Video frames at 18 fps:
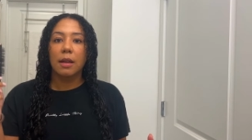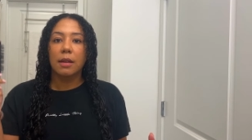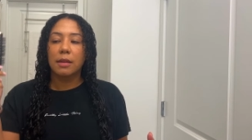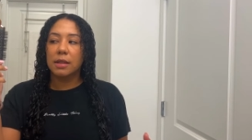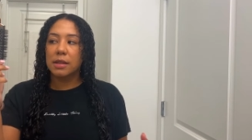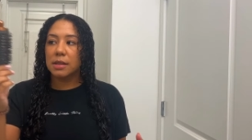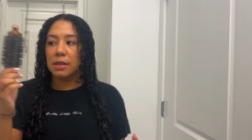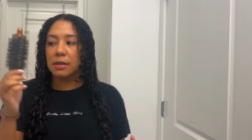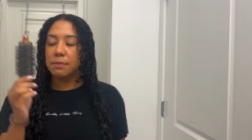
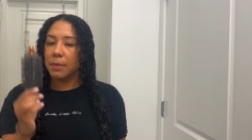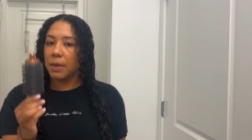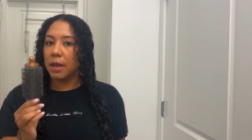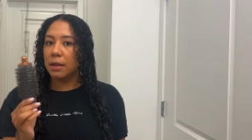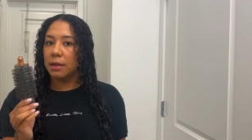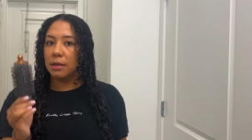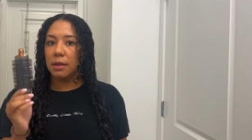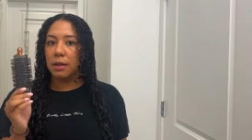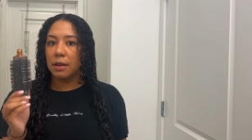This is
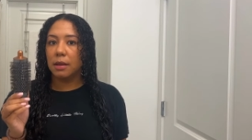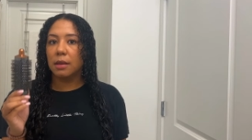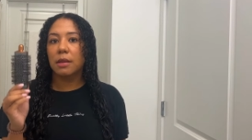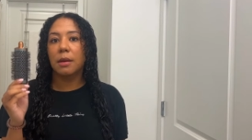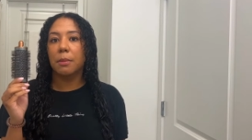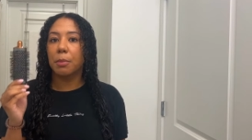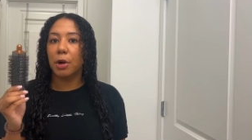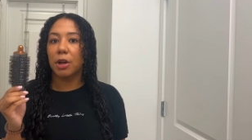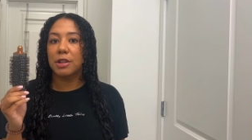mainly
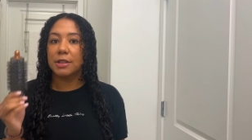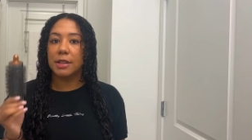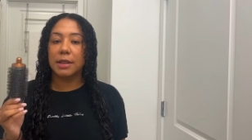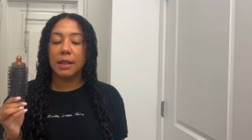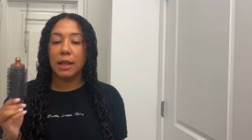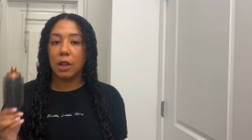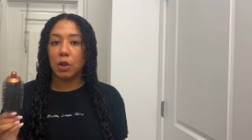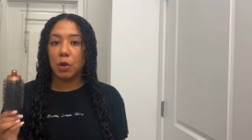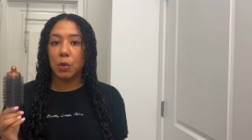the brush that
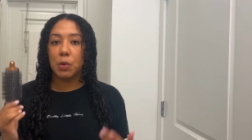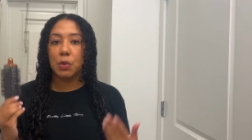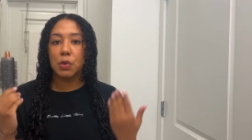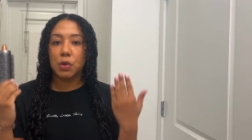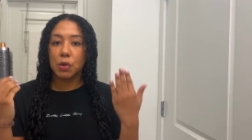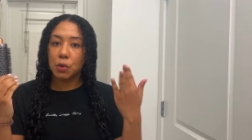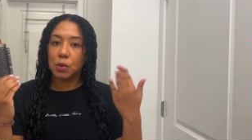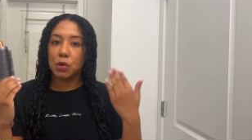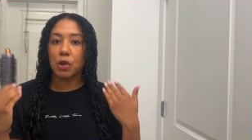they
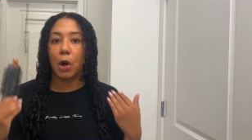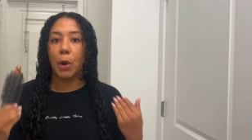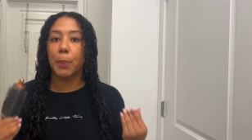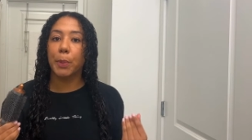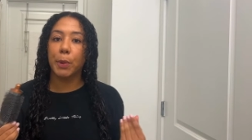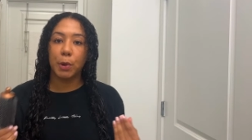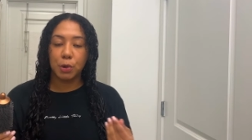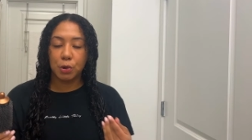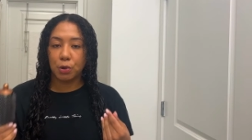use to start
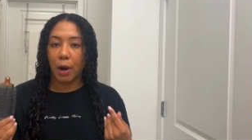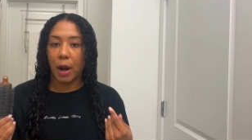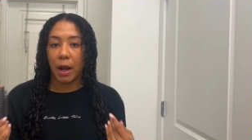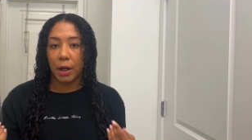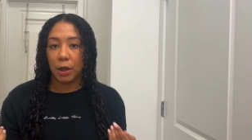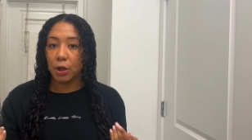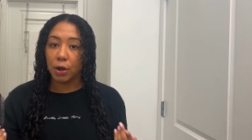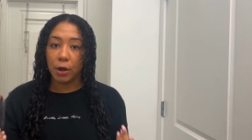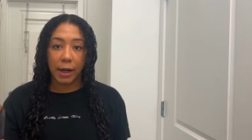blow
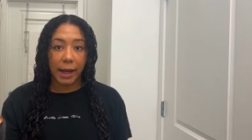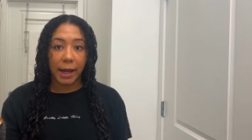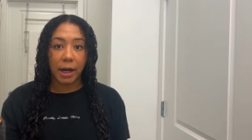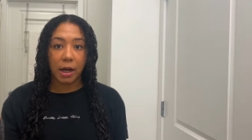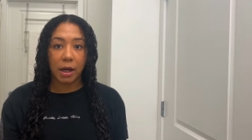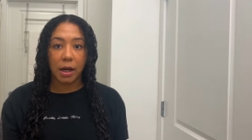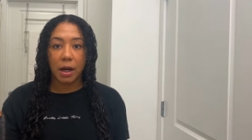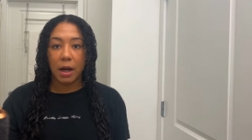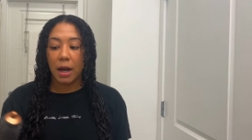drying your
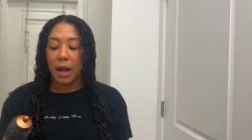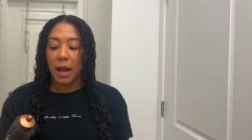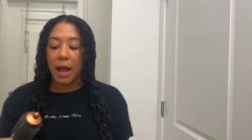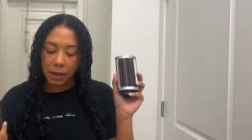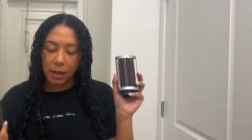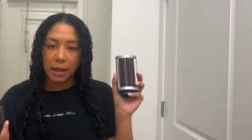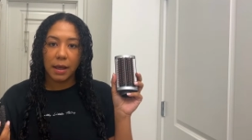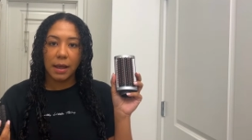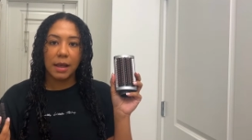hair.
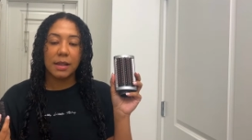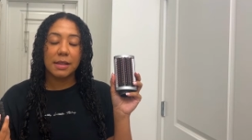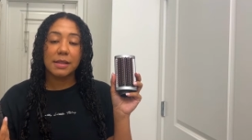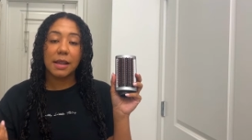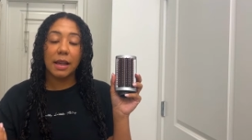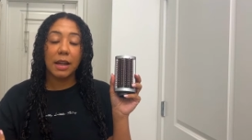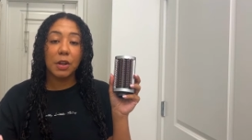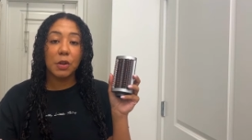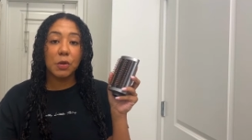
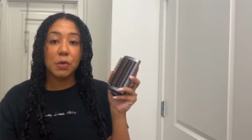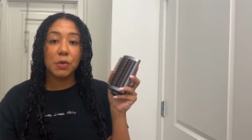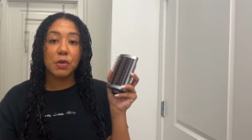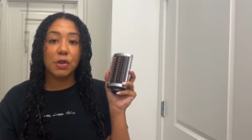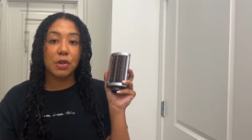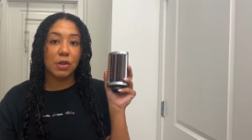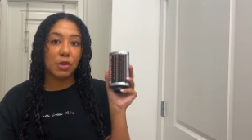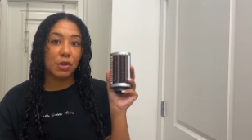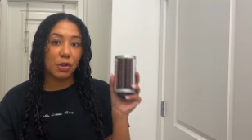Instead, I used
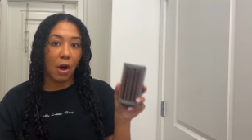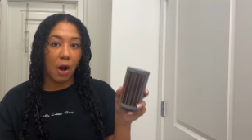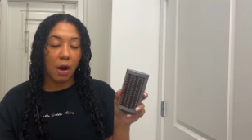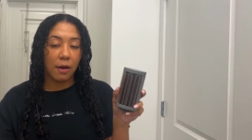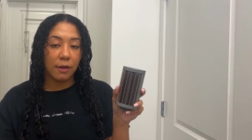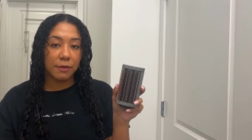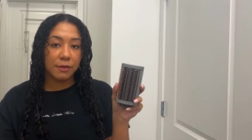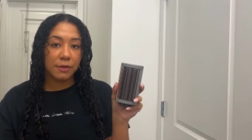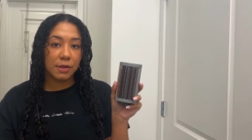the
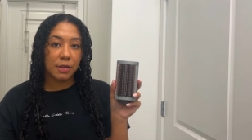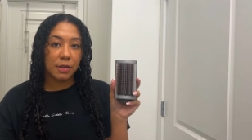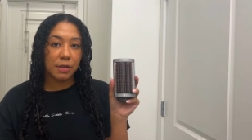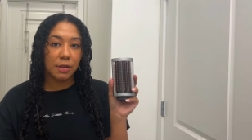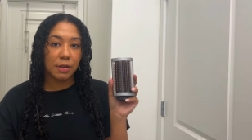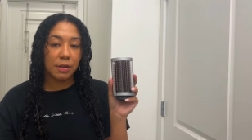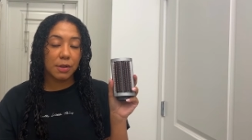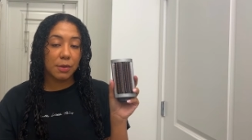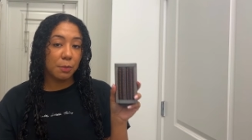soft
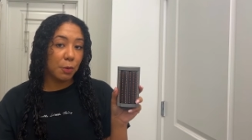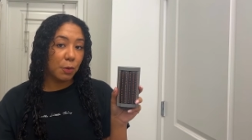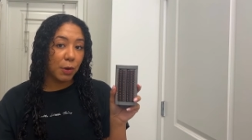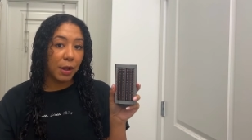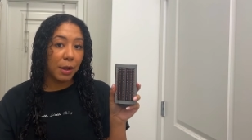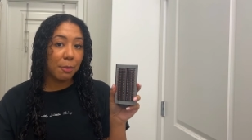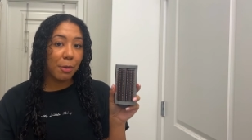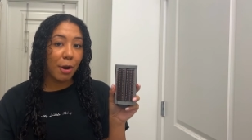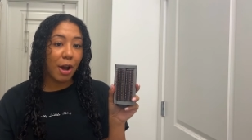
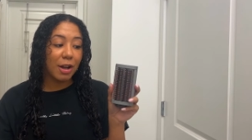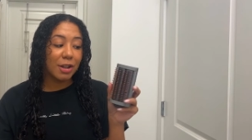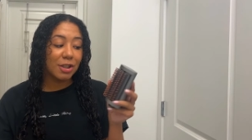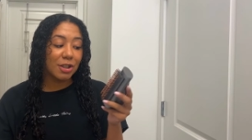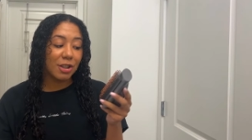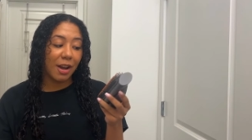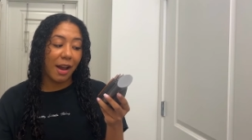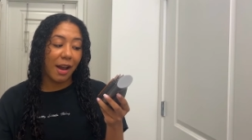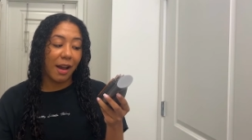smoothing brush,
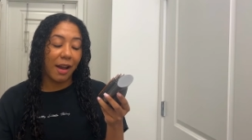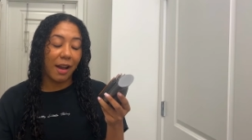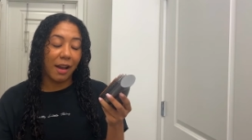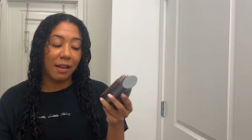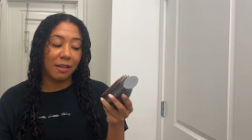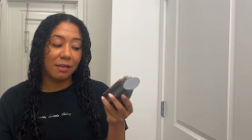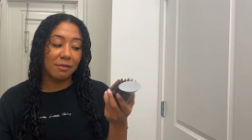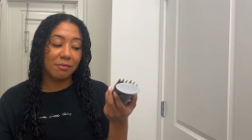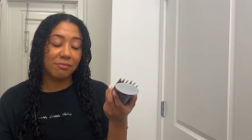
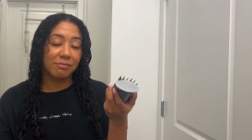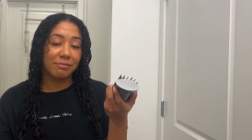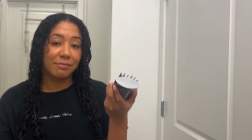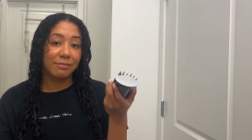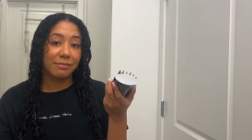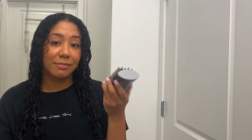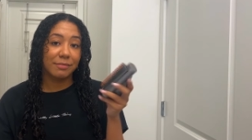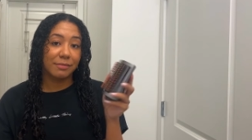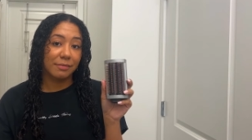and
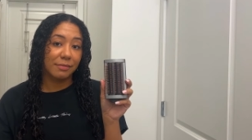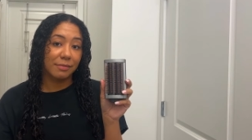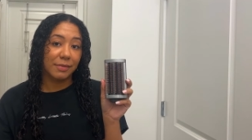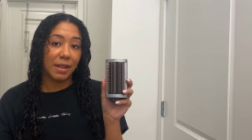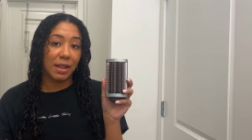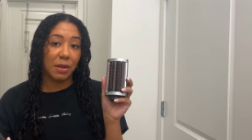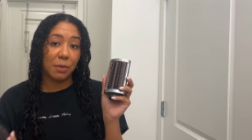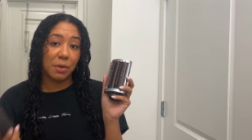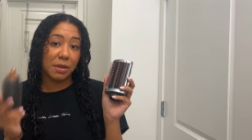
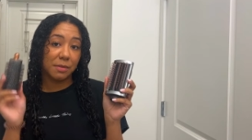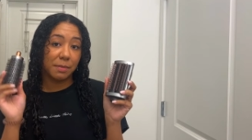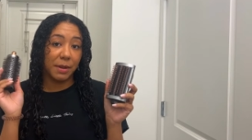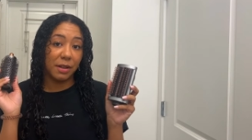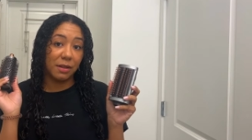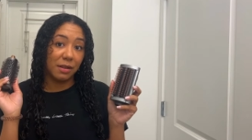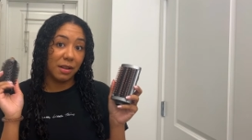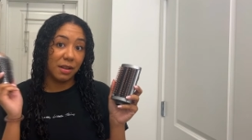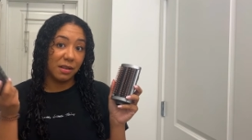it works
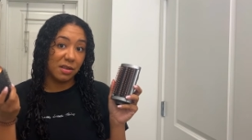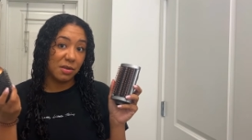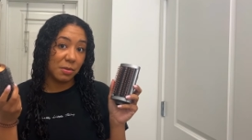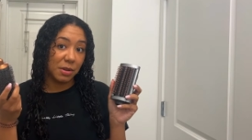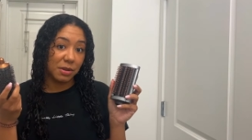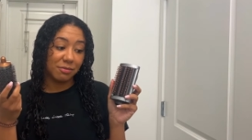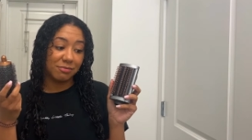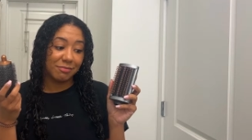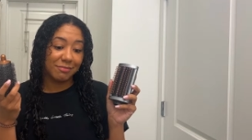better than this
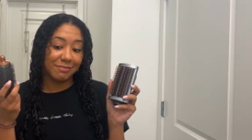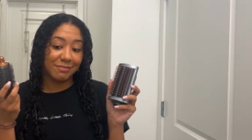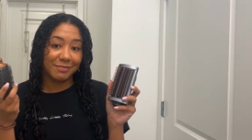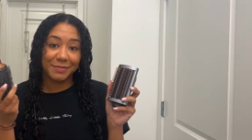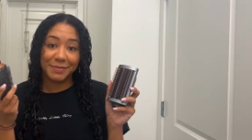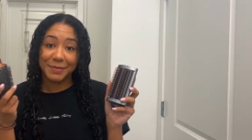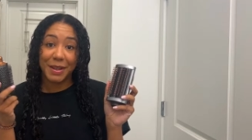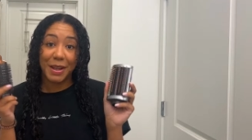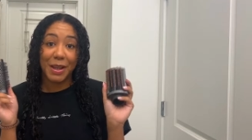one.
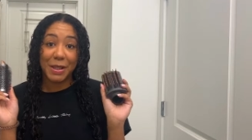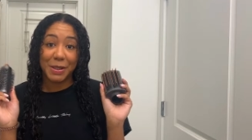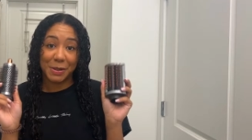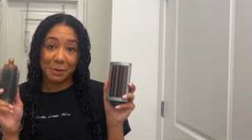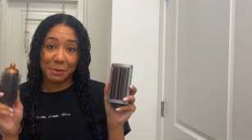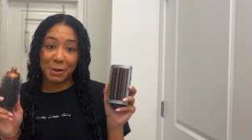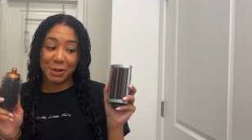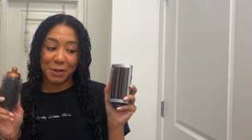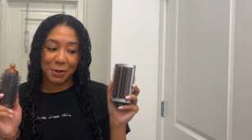So
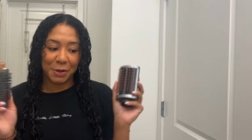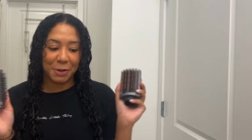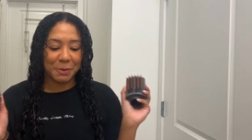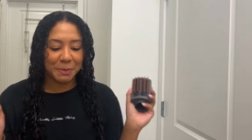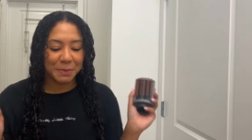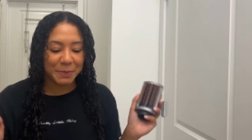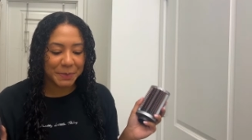I'm gonna show you.